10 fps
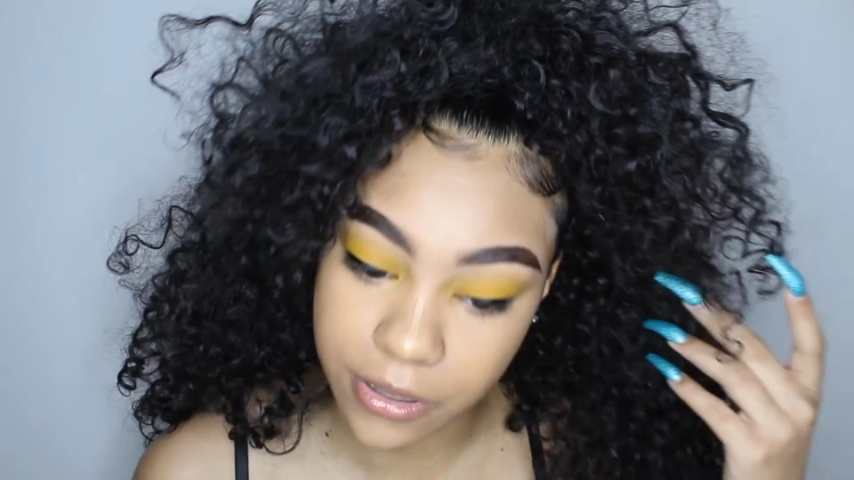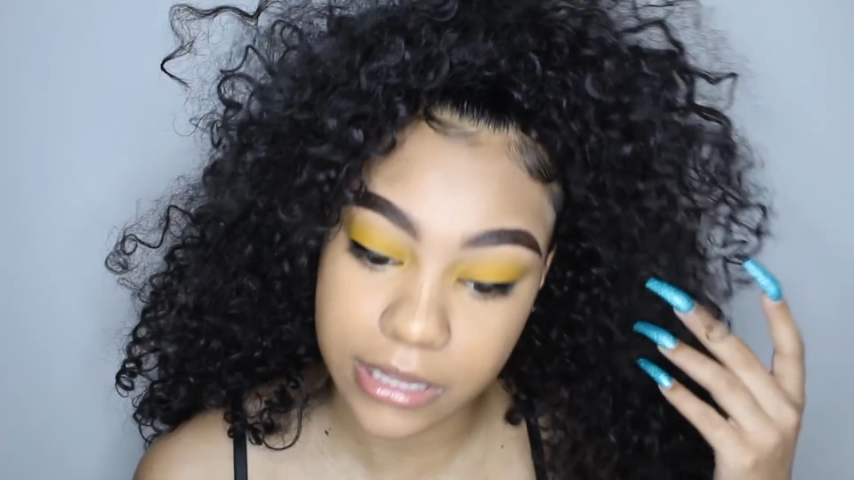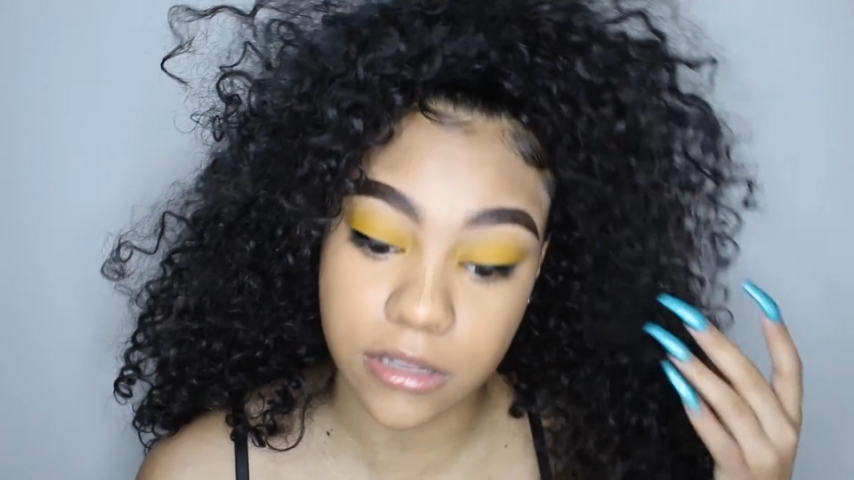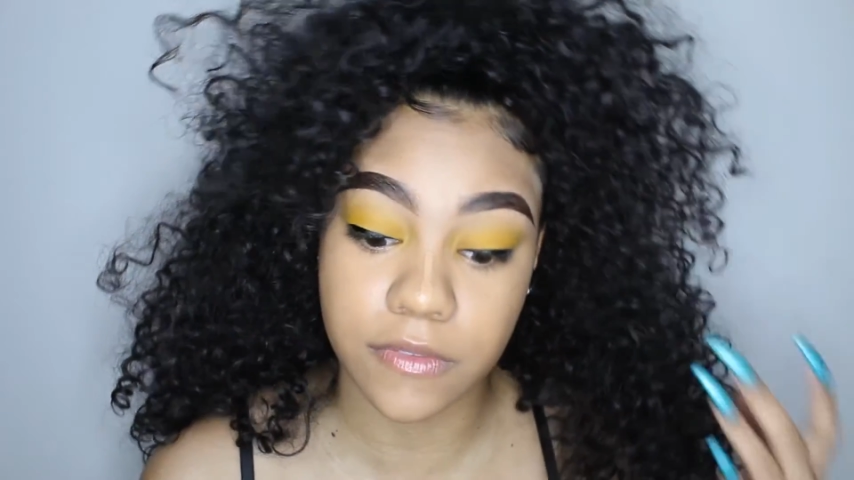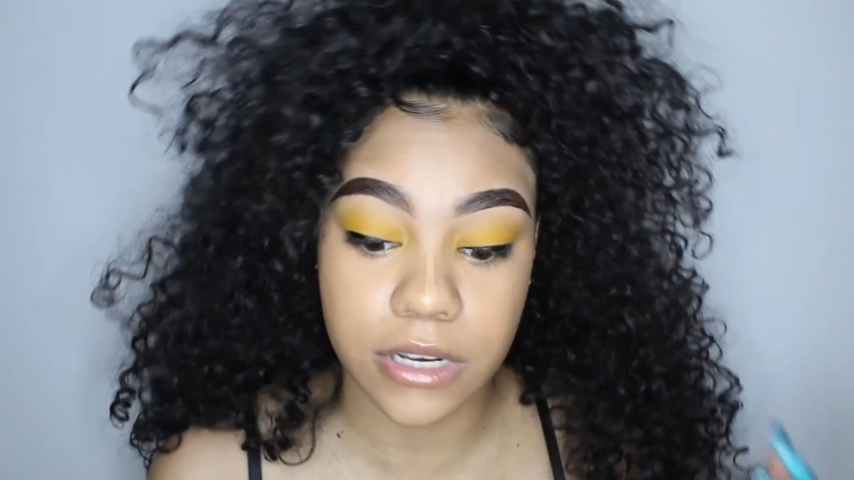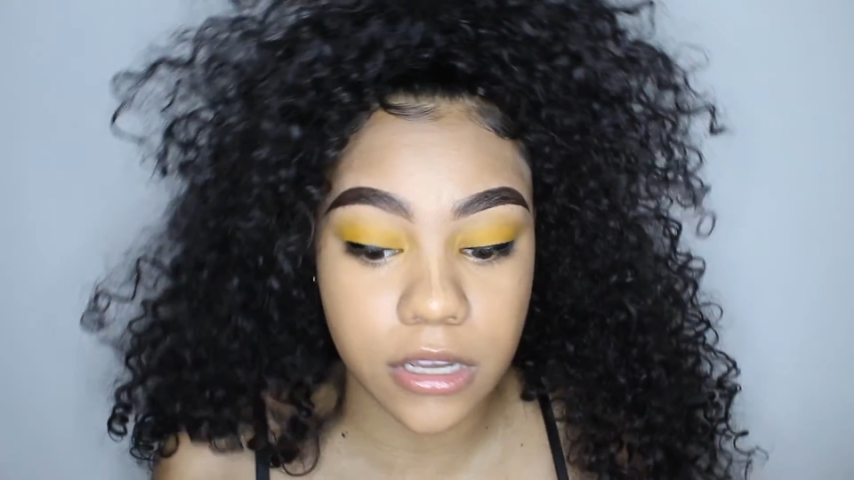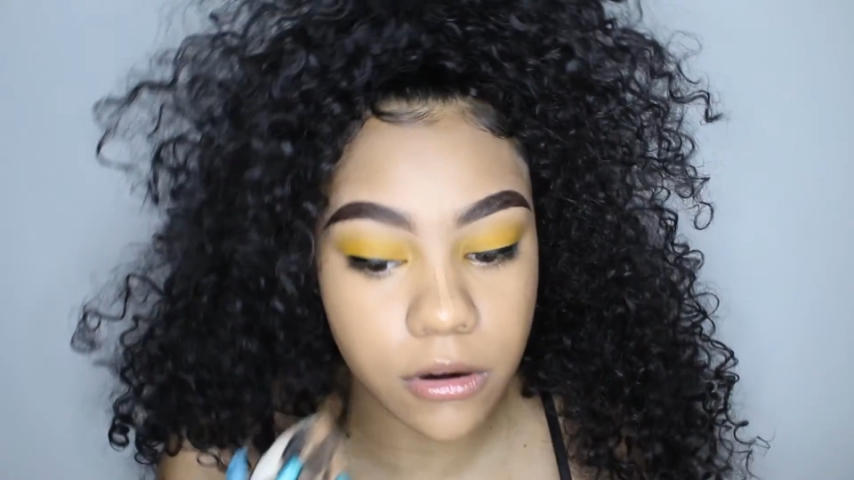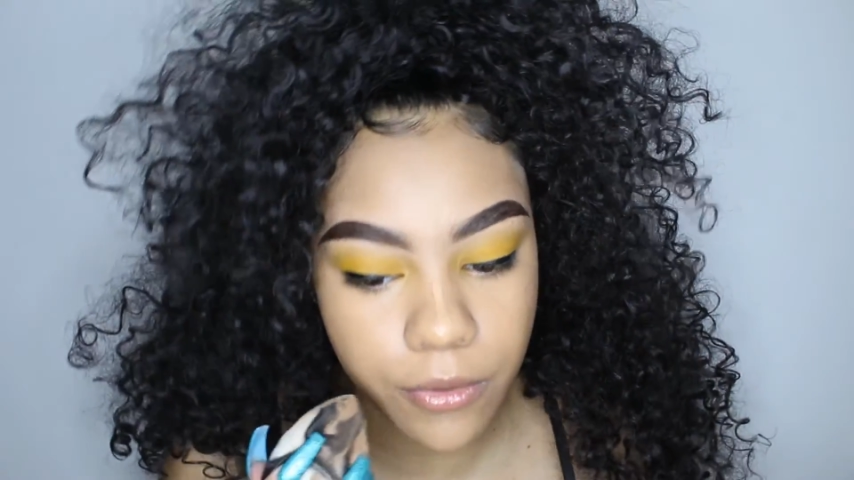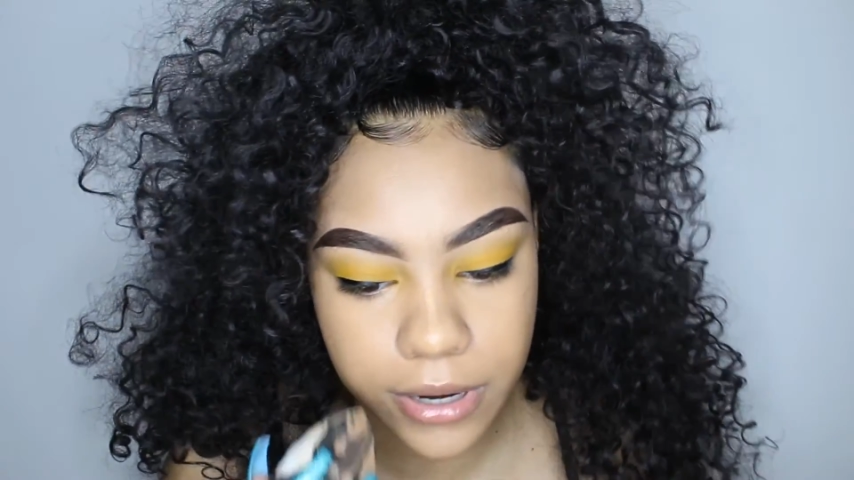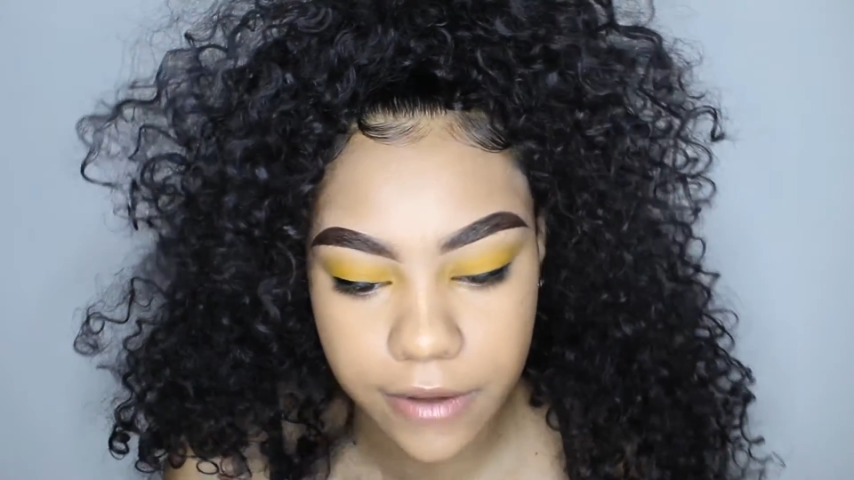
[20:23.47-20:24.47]
for like the video
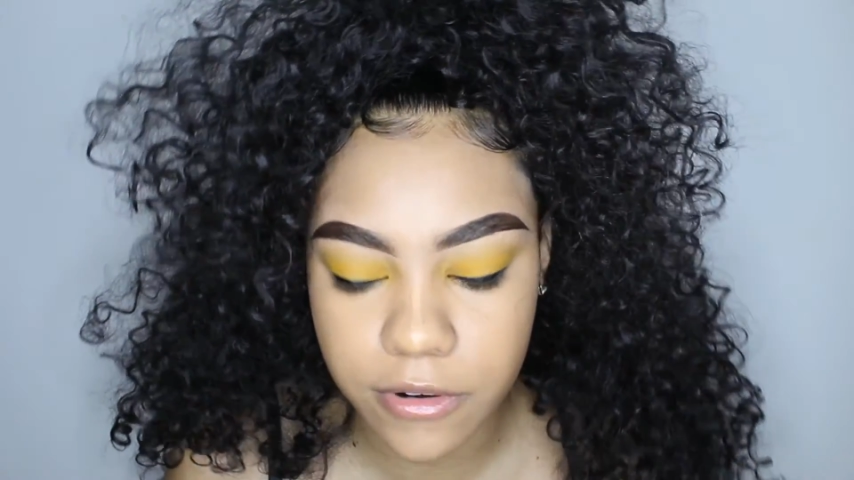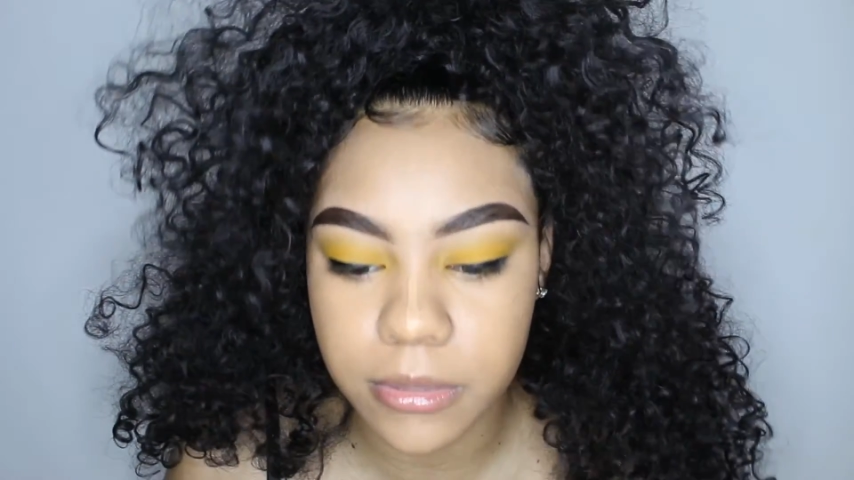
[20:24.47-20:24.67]
or whatever,